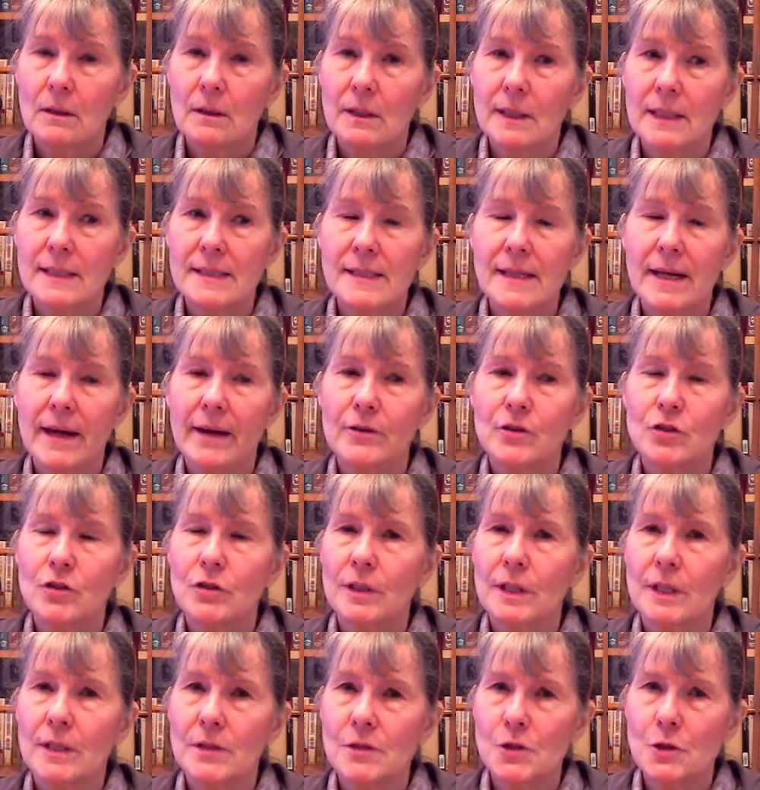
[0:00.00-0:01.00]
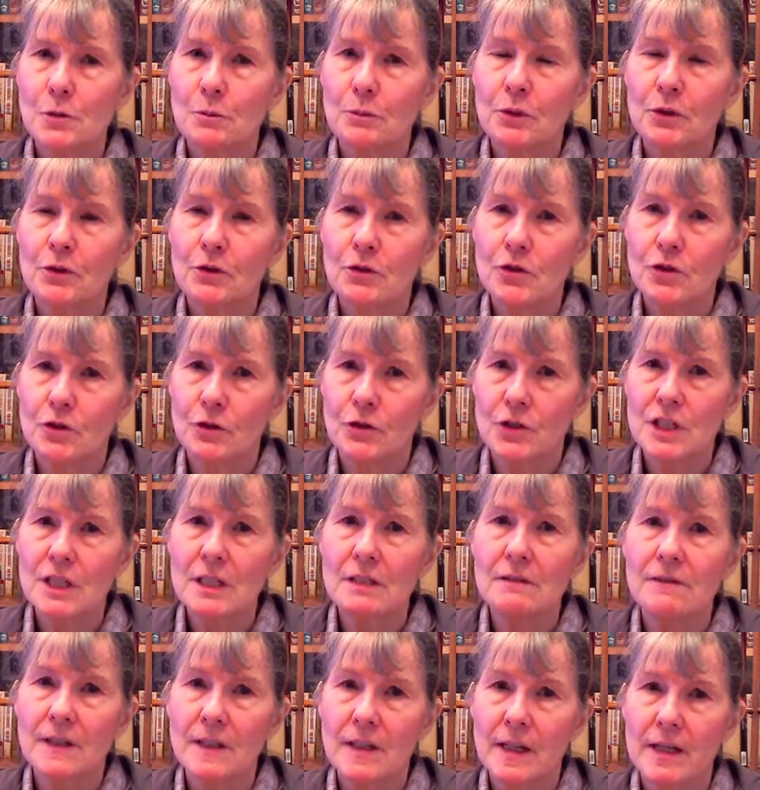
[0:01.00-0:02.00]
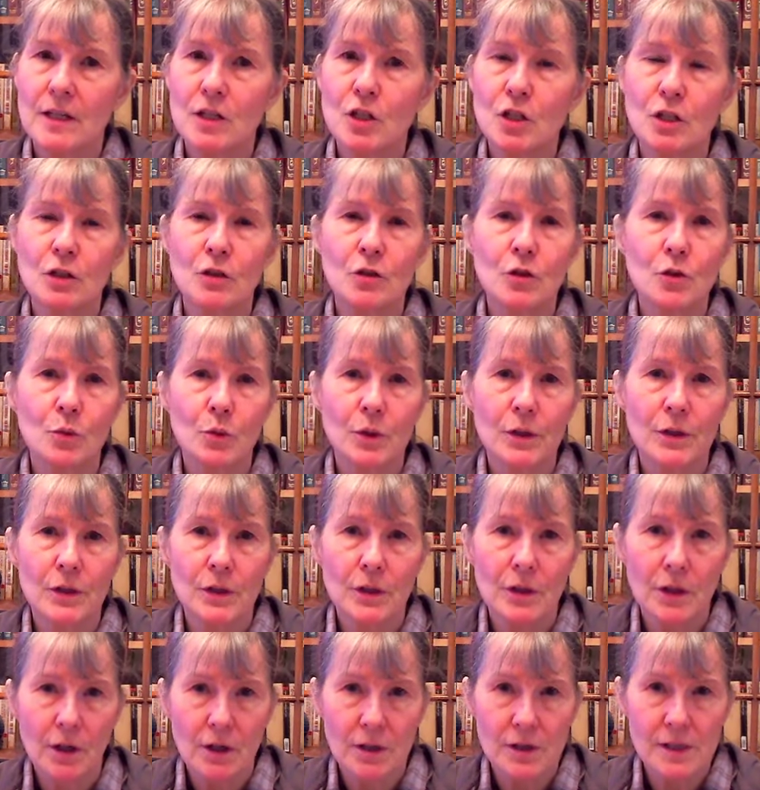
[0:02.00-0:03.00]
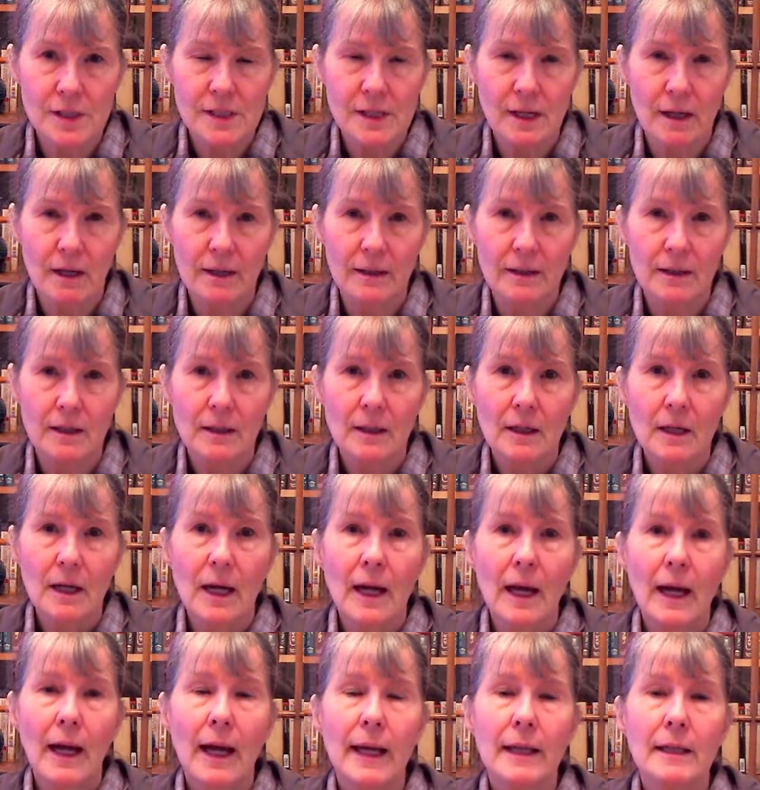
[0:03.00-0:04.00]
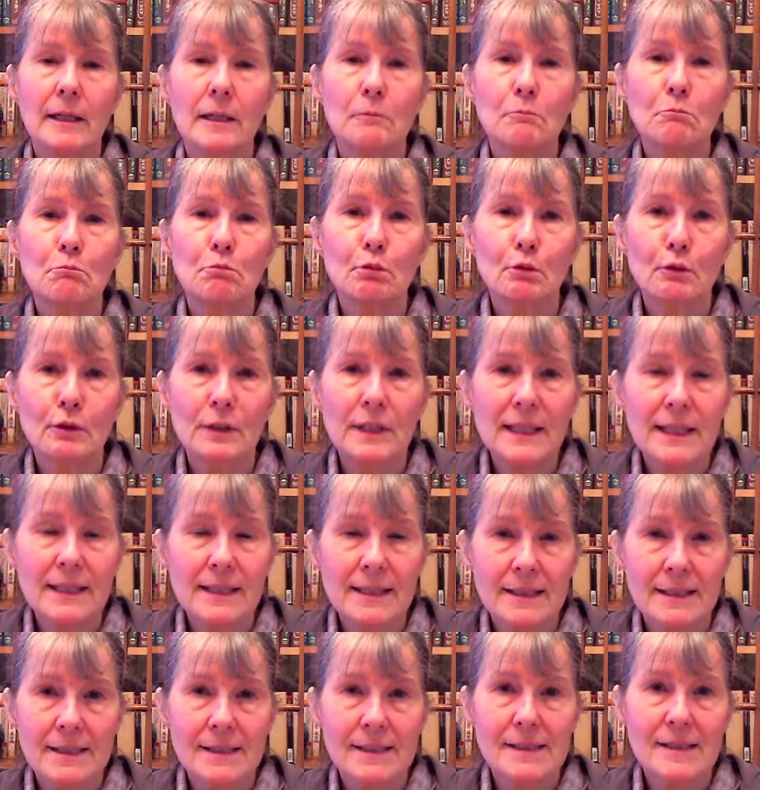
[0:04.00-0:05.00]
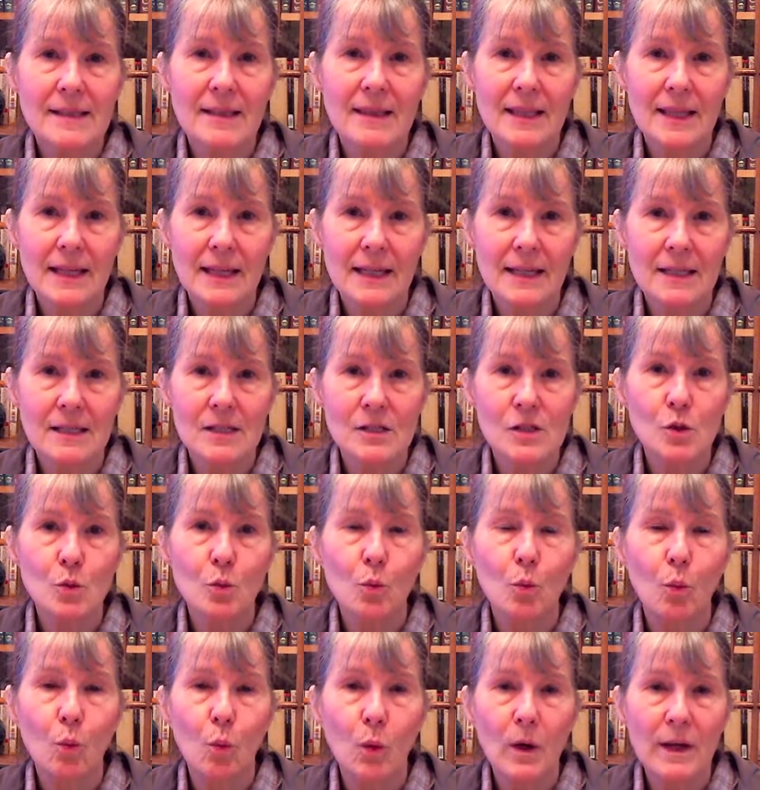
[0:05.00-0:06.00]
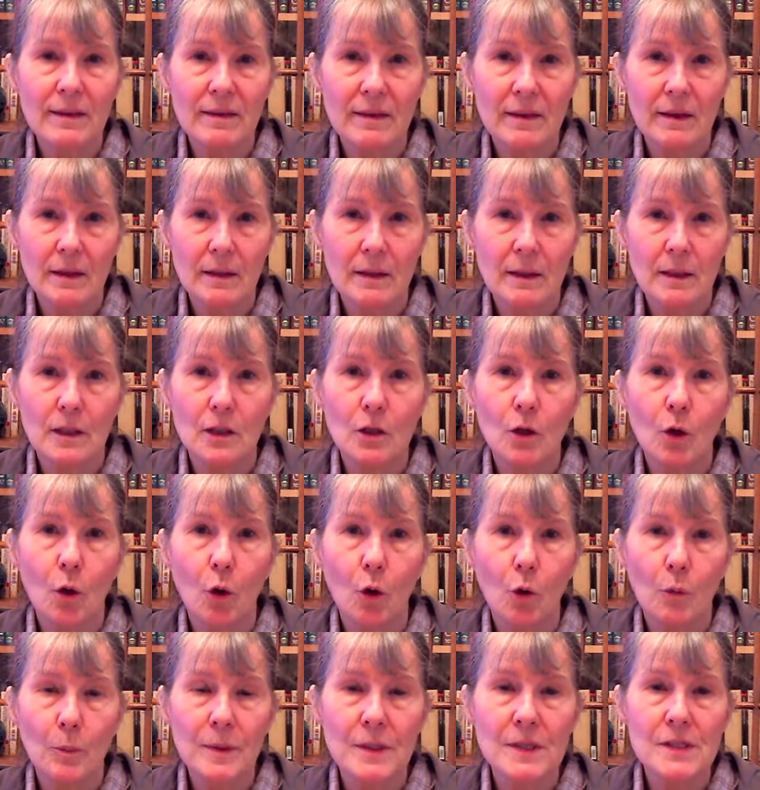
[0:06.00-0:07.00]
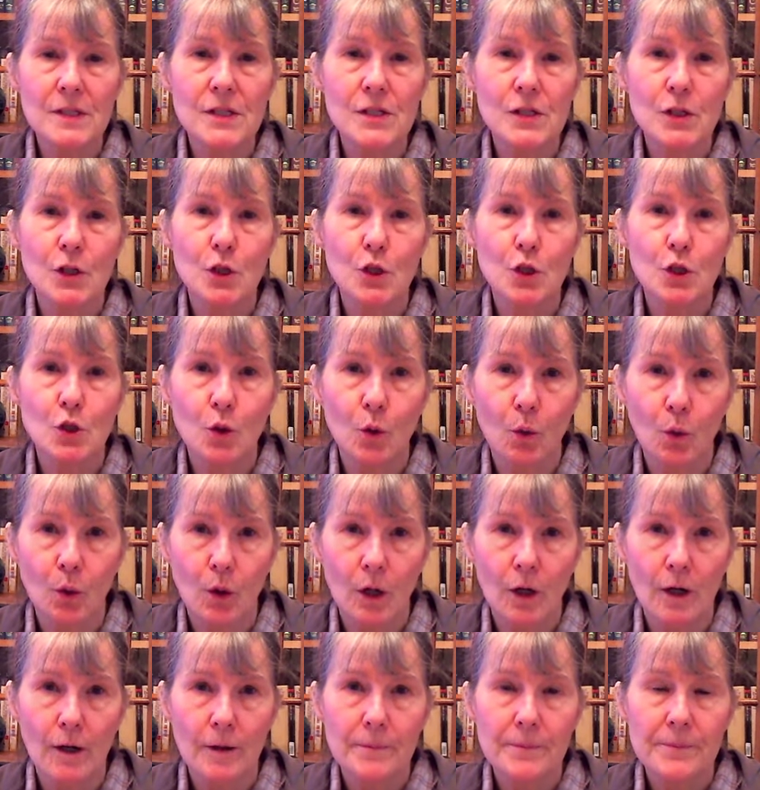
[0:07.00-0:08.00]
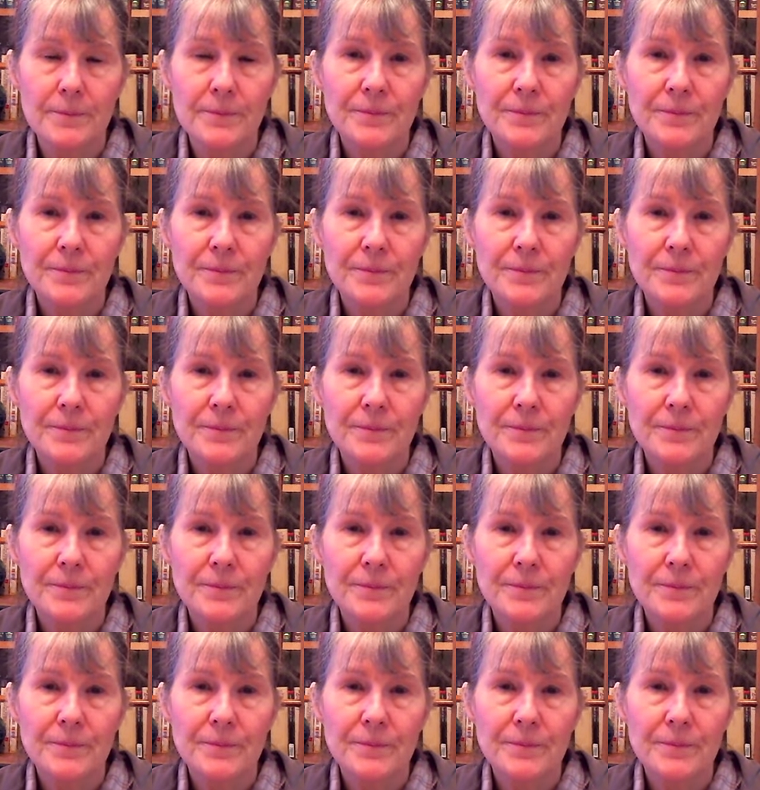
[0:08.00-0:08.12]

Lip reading: It's actually a spiritual deviation toward the dark side, and it brings things with it. It opens the door